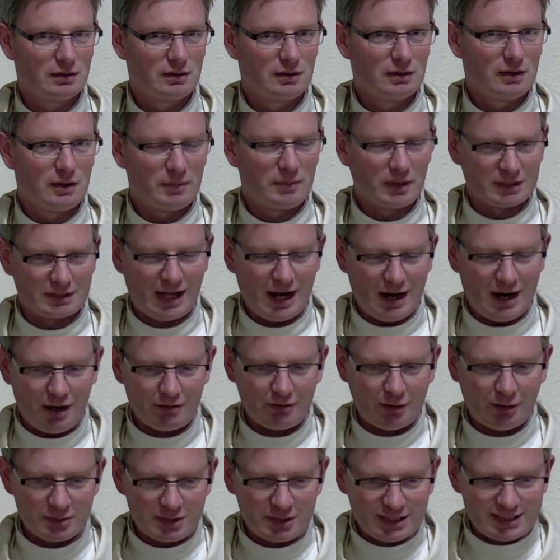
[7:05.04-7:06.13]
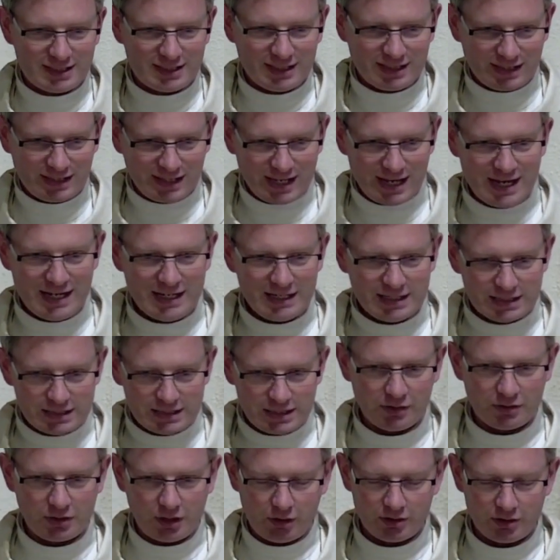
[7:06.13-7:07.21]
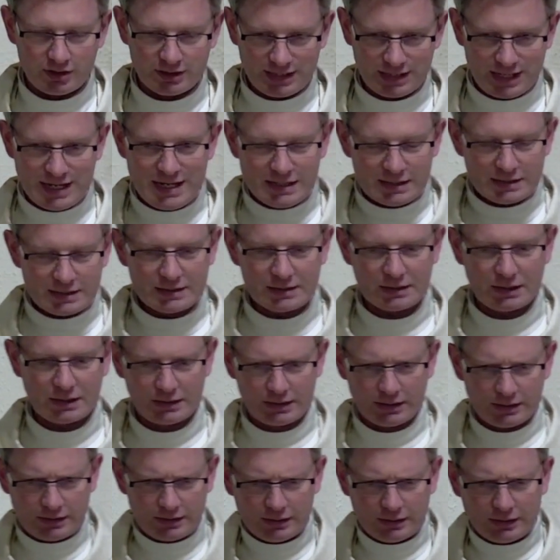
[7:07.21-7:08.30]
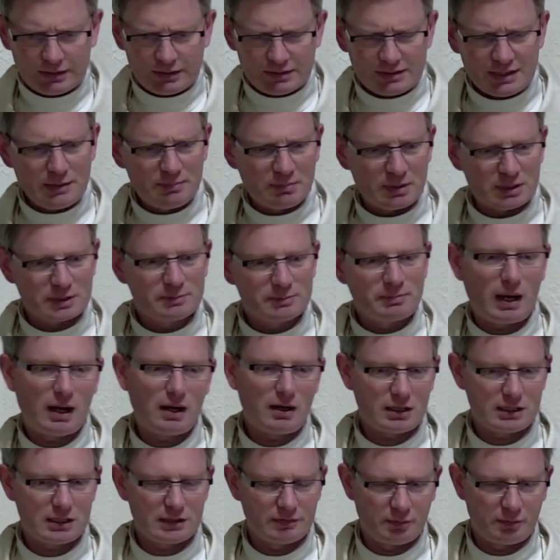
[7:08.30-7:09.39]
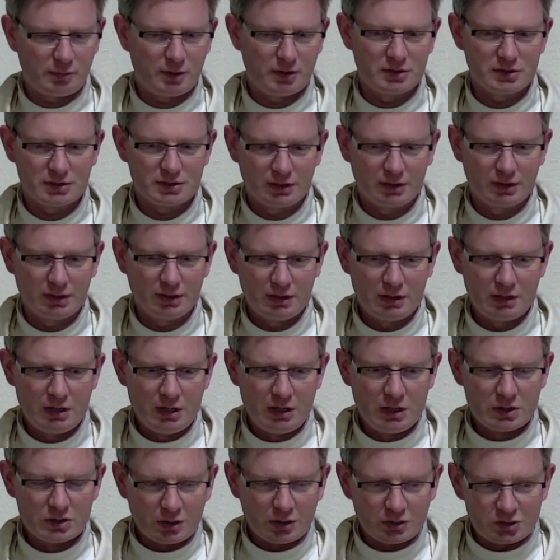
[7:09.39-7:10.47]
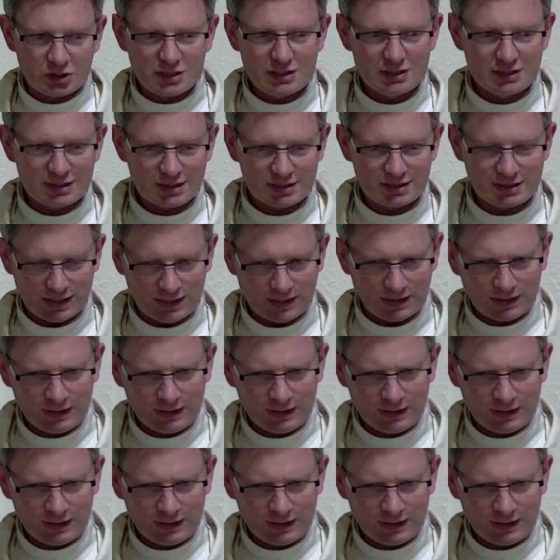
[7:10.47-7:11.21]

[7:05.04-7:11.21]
Because the heart represents the, the interiority, the inside, the, the, the deepest part of a person. So now Jesus is saying,